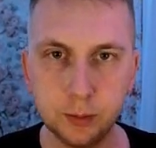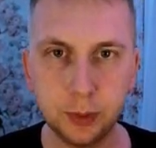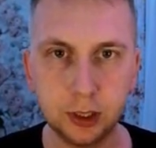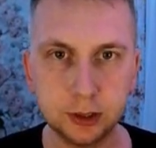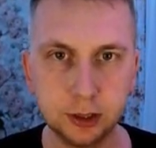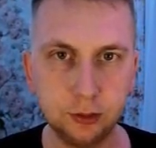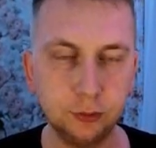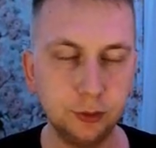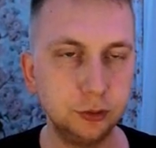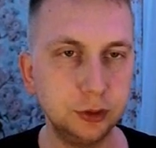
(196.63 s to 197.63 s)
because I
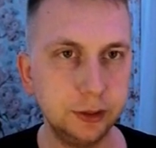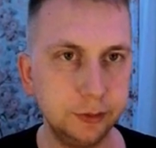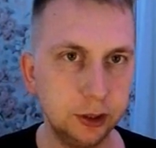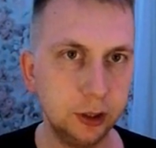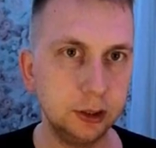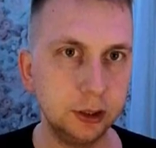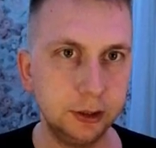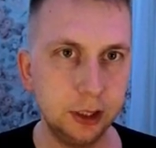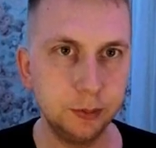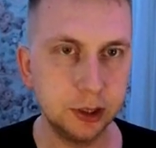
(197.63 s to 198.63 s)
don't want to deal with all the
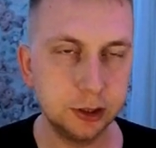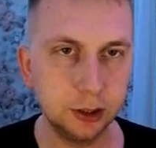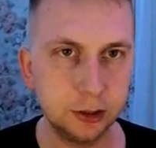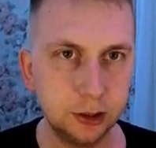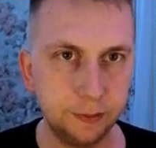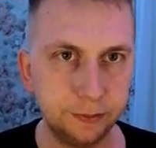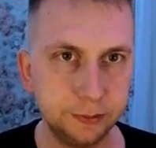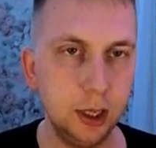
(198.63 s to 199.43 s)
termins and stuff.